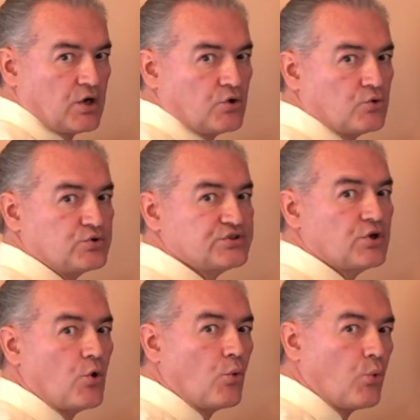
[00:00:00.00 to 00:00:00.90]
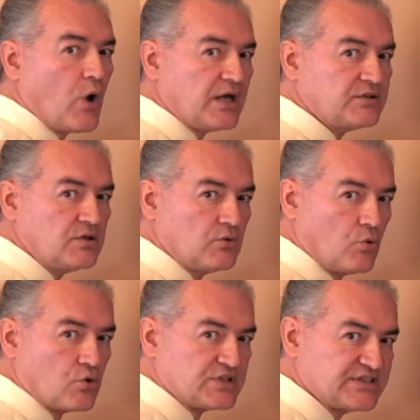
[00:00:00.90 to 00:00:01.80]
whose one
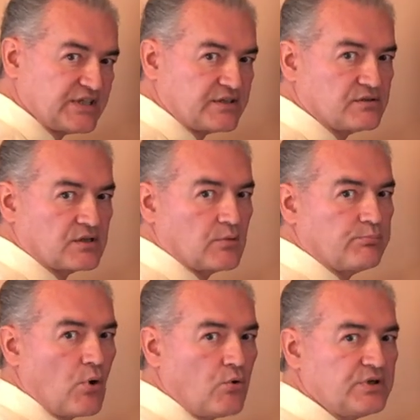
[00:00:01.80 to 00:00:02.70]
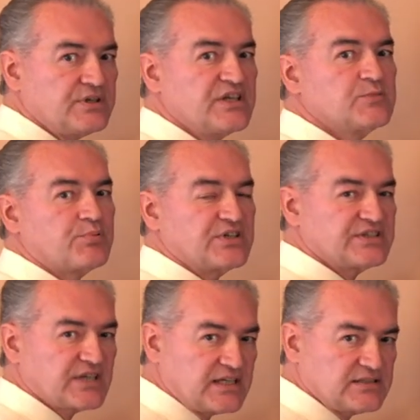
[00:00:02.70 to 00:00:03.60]
or single component is
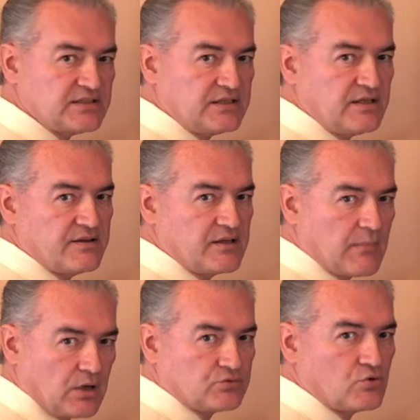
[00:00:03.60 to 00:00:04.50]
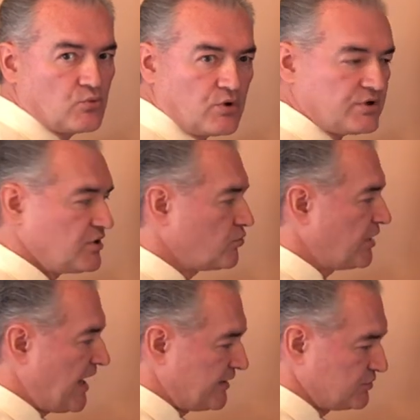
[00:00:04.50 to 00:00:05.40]
precisely the amount of water that we're
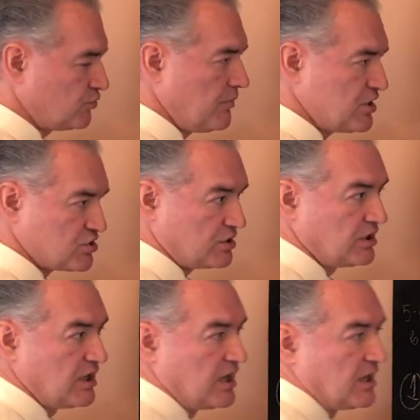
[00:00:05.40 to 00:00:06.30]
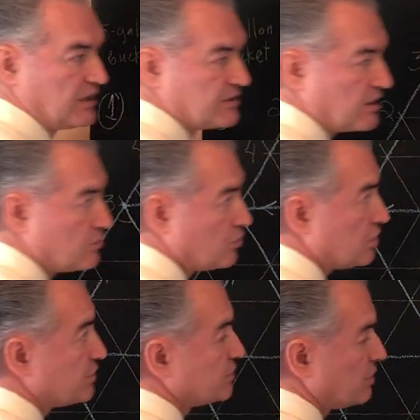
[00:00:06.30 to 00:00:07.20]
asked to measure. In other
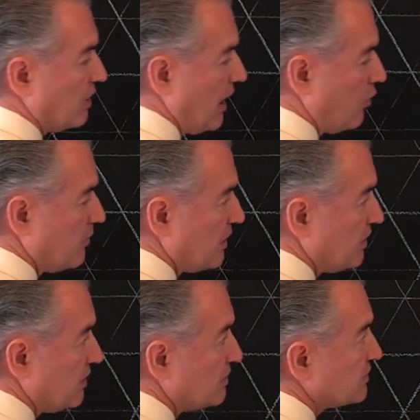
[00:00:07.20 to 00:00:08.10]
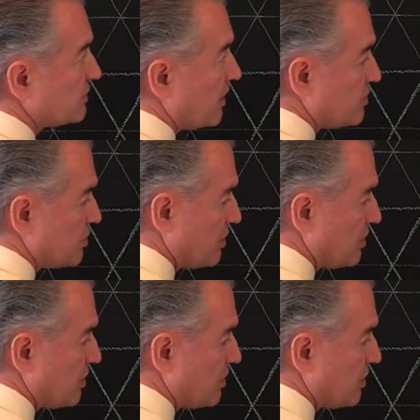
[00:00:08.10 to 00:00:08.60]
words, how many such